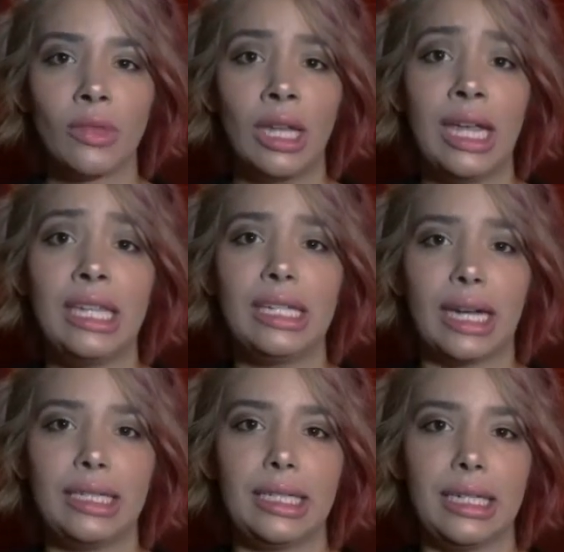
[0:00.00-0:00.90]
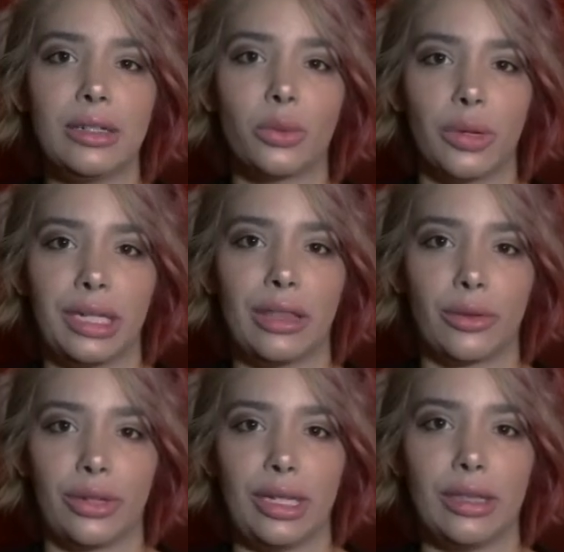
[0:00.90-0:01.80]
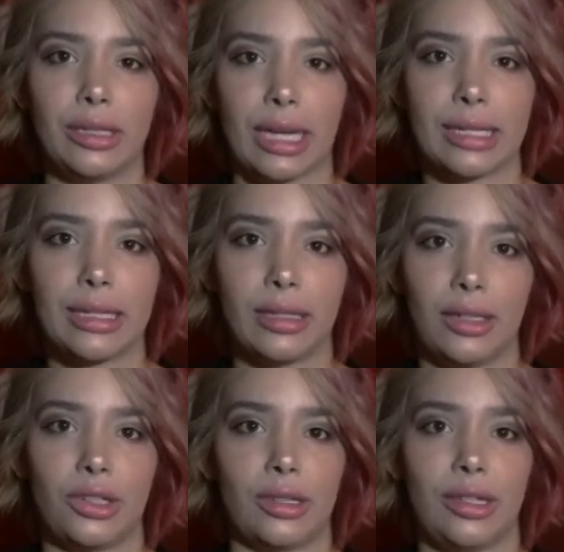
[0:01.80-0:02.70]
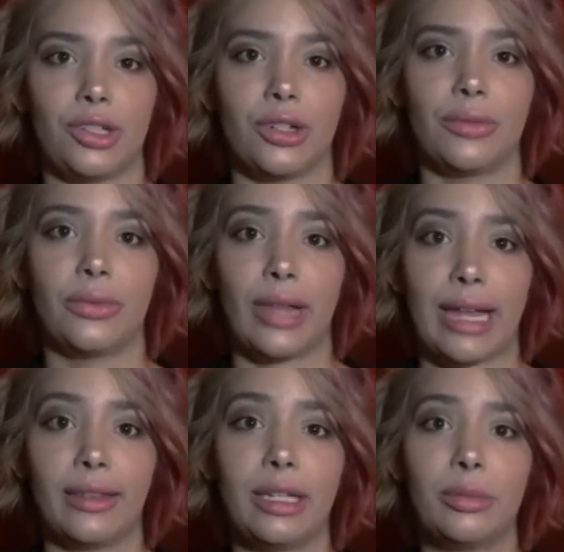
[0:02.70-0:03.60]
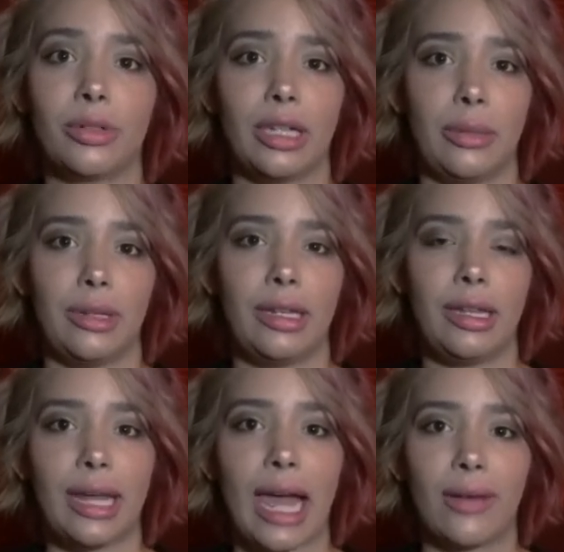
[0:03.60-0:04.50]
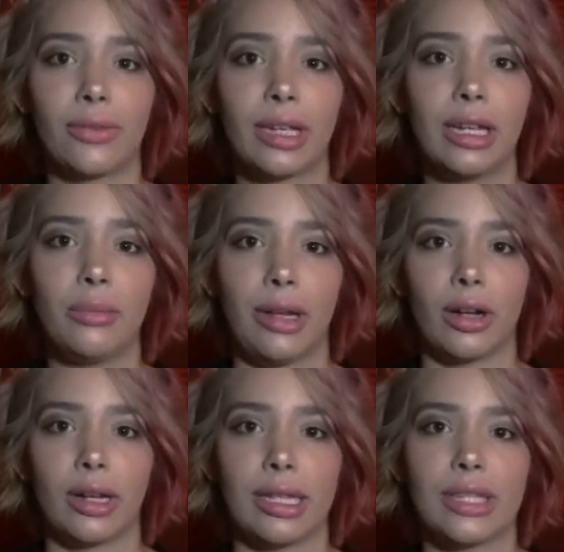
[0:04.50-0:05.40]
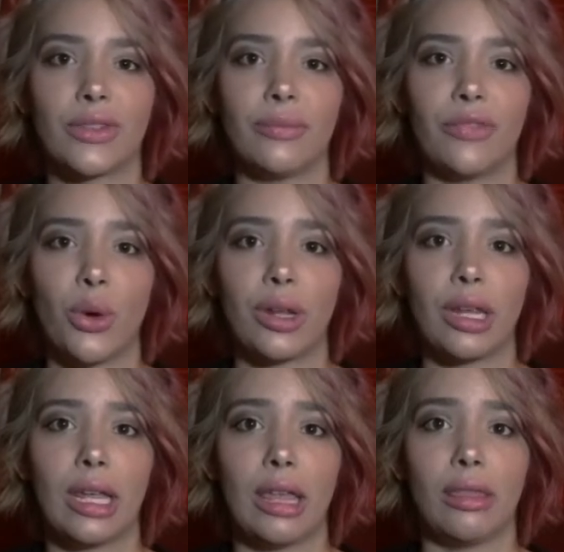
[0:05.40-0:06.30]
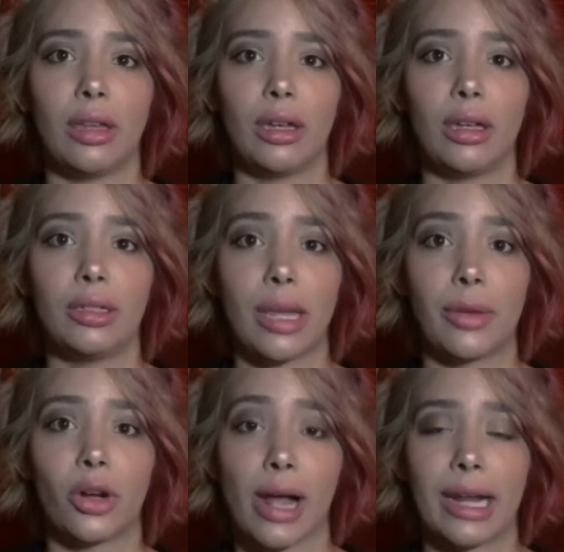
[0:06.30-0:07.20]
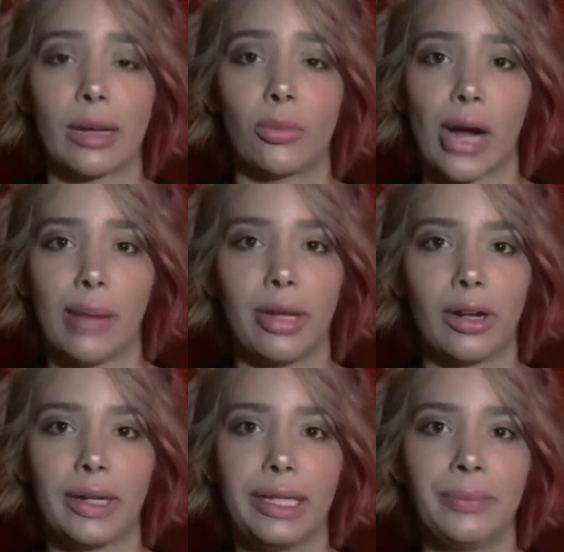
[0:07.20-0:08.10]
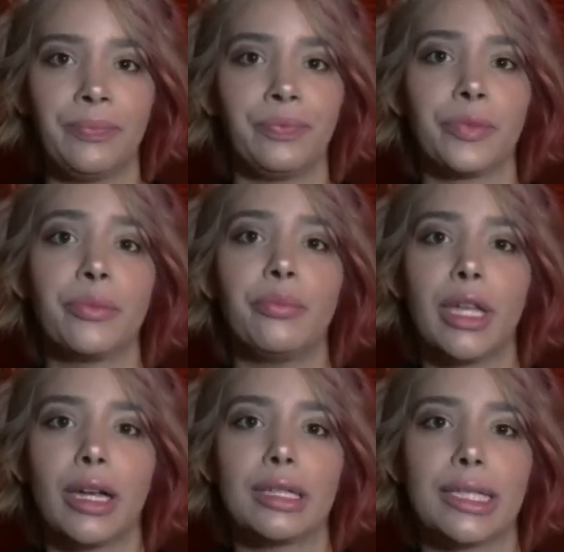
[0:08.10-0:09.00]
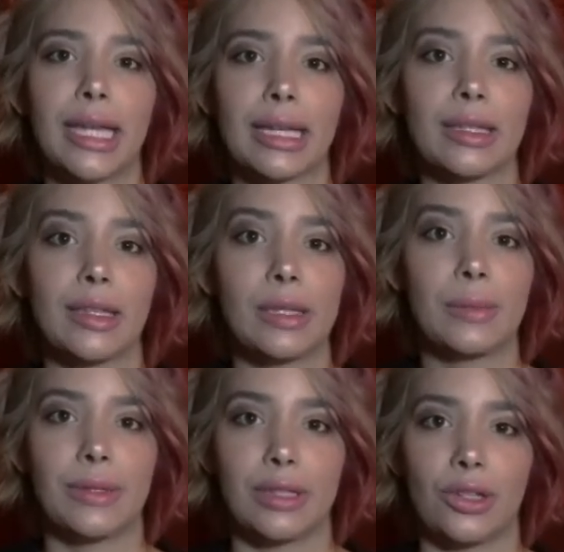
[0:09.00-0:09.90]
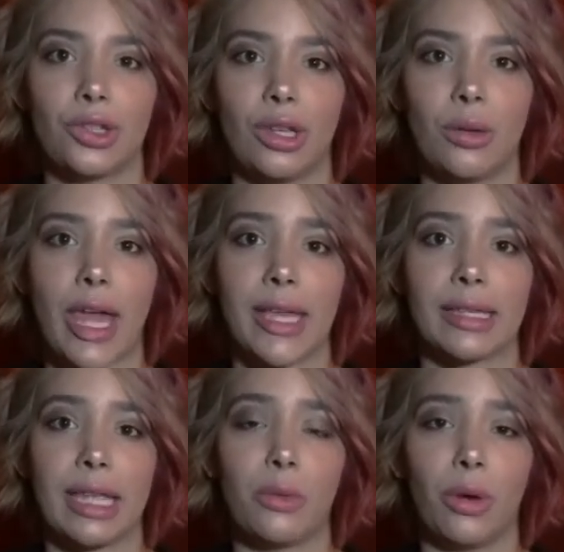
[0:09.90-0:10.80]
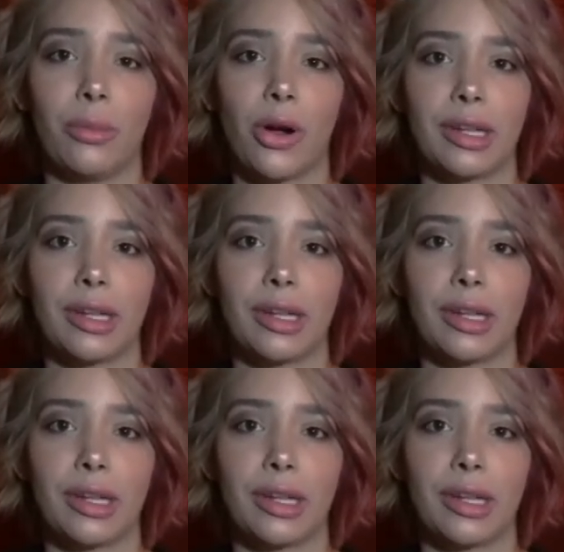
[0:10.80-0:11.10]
In 1923, the Texas legislature flatly prohibited African Americans from voting in the Democratic primary. Because Texas's position as a one-party